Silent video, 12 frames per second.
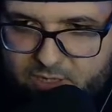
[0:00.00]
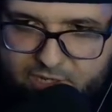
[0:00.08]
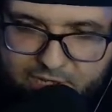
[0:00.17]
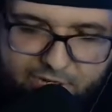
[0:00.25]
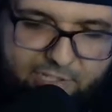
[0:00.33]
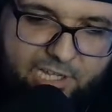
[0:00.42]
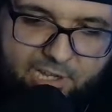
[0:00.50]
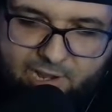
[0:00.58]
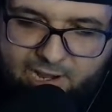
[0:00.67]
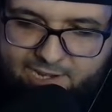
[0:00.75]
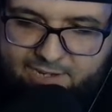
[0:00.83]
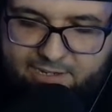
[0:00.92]
You click
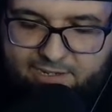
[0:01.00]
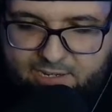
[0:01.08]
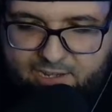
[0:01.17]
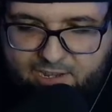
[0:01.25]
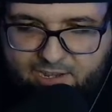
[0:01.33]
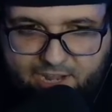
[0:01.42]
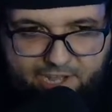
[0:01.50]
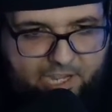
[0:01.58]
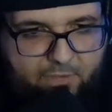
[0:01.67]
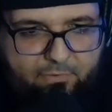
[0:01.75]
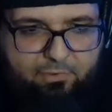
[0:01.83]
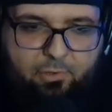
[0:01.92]
on it, and they
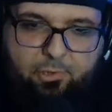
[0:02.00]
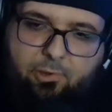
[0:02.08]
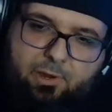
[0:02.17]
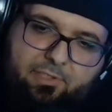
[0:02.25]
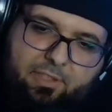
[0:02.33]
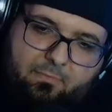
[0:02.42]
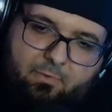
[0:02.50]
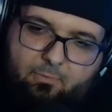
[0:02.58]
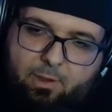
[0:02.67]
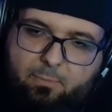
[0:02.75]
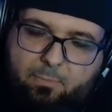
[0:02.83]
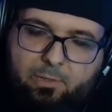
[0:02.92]
give you two choices. They give you a
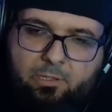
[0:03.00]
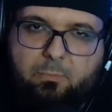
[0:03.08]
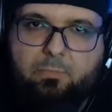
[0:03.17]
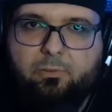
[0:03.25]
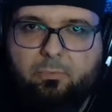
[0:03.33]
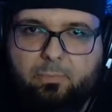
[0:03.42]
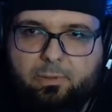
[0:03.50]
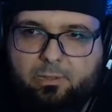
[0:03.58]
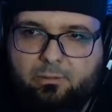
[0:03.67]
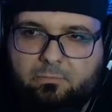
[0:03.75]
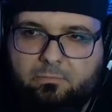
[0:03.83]
red pill and a blue pill.